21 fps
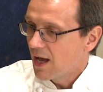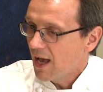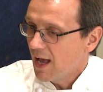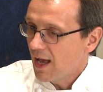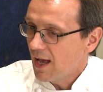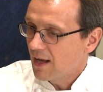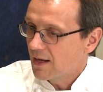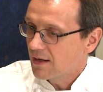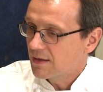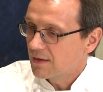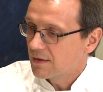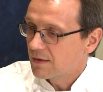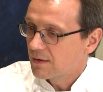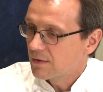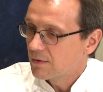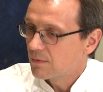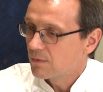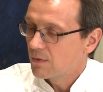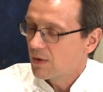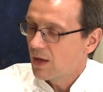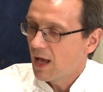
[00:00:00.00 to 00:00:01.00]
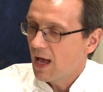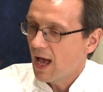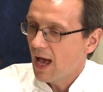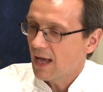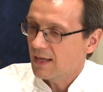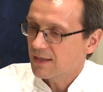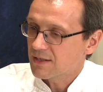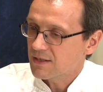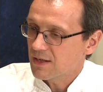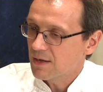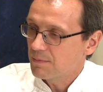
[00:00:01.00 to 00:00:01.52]
And
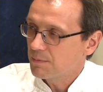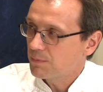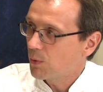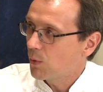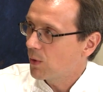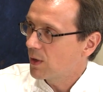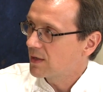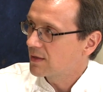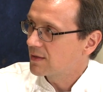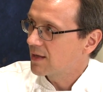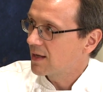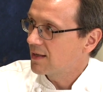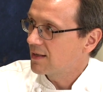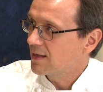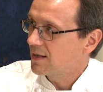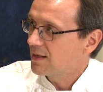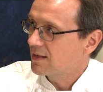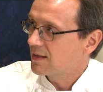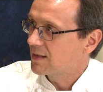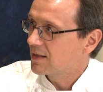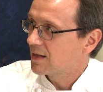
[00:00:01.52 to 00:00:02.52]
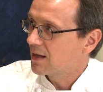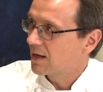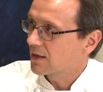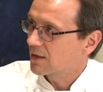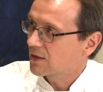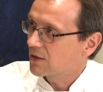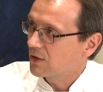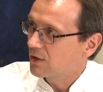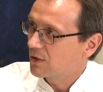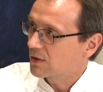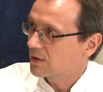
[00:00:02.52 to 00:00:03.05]
at some point they needed a
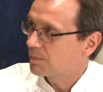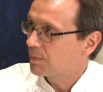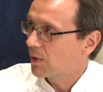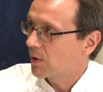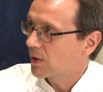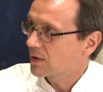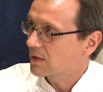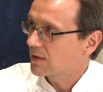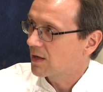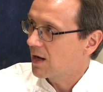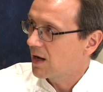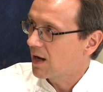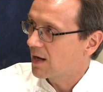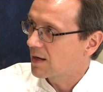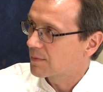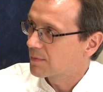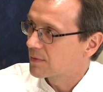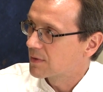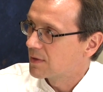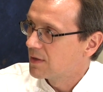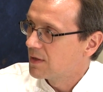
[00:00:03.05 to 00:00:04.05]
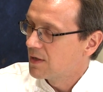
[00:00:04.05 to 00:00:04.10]
cook part-time.